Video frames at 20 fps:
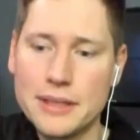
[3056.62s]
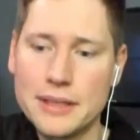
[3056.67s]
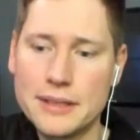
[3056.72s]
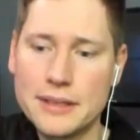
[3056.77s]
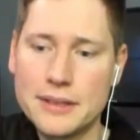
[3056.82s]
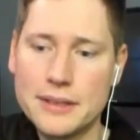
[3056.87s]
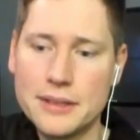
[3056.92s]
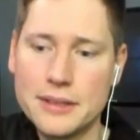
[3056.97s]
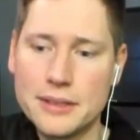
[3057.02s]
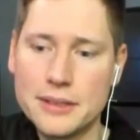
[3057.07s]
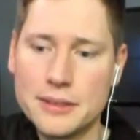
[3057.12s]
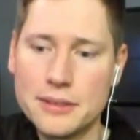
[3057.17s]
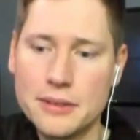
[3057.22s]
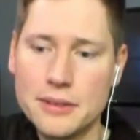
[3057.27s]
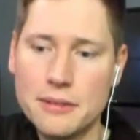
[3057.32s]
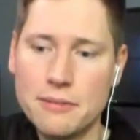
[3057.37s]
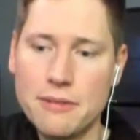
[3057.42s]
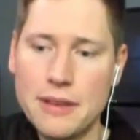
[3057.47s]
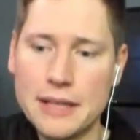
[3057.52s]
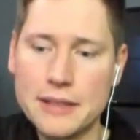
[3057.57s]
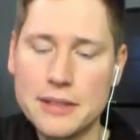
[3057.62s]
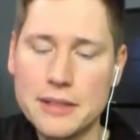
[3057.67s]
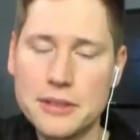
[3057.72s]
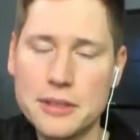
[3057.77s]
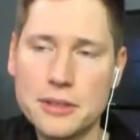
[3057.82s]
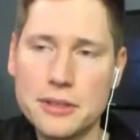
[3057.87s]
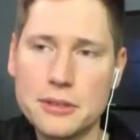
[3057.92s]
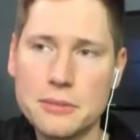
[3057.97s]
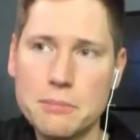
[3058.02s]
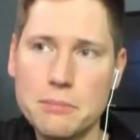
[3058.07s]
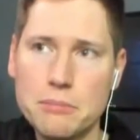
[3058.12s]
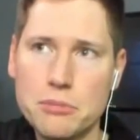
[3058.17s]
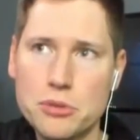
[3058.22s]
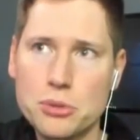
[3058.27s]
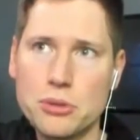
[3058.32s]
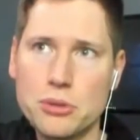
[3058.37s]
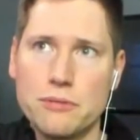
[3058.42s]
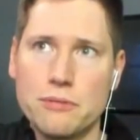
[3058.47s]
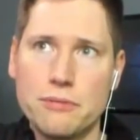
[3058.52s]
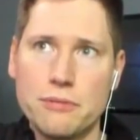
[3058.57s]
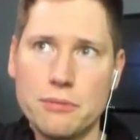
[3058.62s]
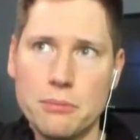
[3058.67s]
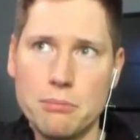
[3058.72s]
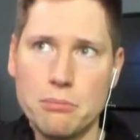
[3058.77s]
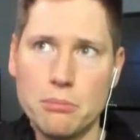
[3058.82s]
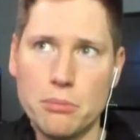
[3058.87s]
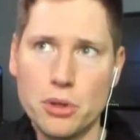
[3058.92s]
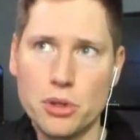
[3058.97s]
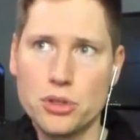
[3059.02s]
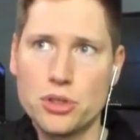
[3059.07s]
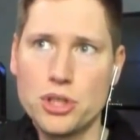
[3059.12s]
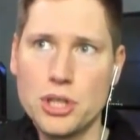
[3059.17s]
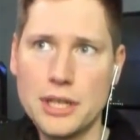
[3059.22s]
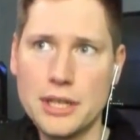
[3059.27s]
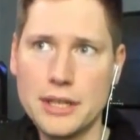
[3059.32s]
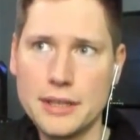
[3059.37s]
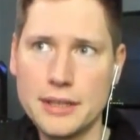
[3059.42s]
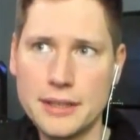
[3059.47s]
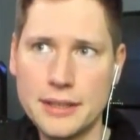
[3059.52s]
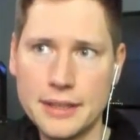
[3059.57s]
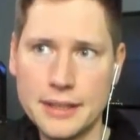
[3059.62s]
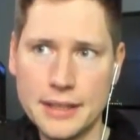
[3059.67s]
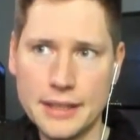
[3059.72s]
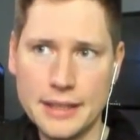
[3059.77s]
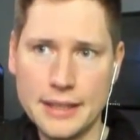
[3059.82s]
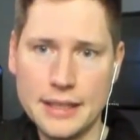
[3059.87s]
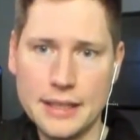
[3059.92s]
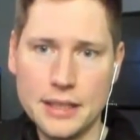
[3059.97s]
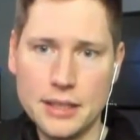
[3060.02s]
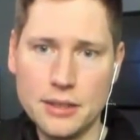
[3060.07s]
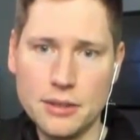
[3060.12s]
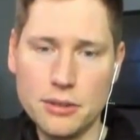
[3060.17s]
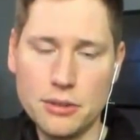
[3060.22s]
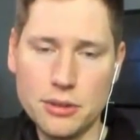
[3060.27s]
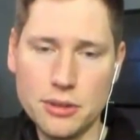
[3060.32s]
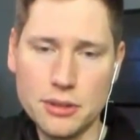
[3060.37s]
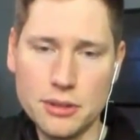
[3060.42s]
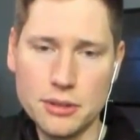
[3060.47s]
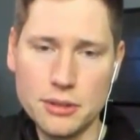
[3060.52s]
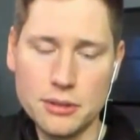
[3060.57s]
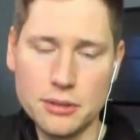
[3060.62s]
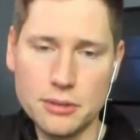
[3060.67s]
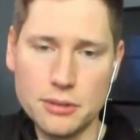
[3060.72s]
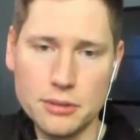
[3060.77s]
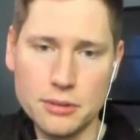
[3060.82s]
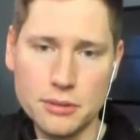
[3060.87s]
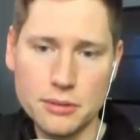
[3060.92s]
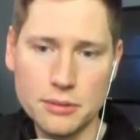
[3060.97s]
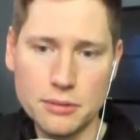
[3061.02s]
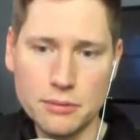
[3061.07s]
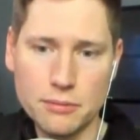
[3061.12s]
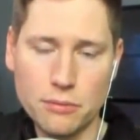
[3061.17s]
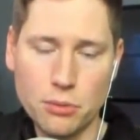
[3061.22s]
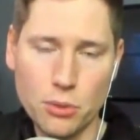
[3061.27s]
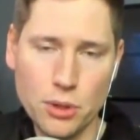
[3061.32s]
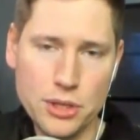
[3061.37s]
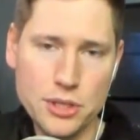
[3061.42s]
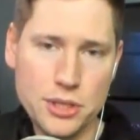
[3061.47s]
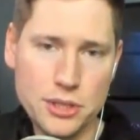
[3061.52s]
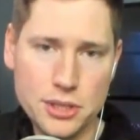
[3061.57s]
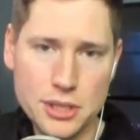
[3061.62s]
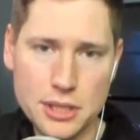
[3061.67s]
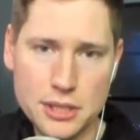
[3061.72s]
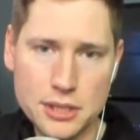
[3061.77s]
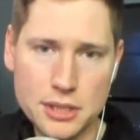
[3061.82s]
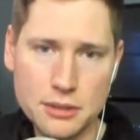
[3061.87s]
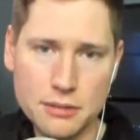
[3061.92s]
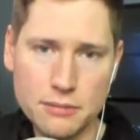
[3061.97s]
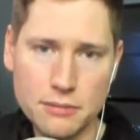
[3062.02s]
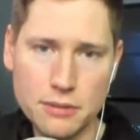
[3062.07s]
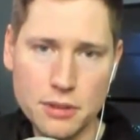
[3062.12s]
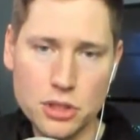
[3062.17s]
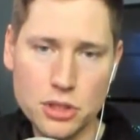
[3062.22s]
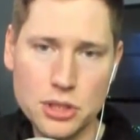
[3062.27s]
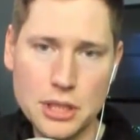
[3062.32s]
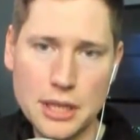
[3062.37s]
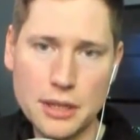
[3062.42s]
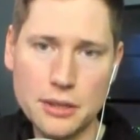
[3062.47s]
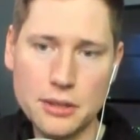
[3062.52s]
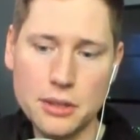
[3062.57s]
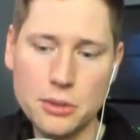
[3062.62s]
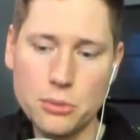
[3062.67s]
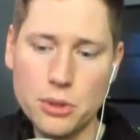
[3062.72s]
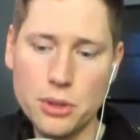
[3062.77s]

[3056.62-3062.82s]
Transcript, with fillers: like the fact that they're sort of merging the voice assistant functionality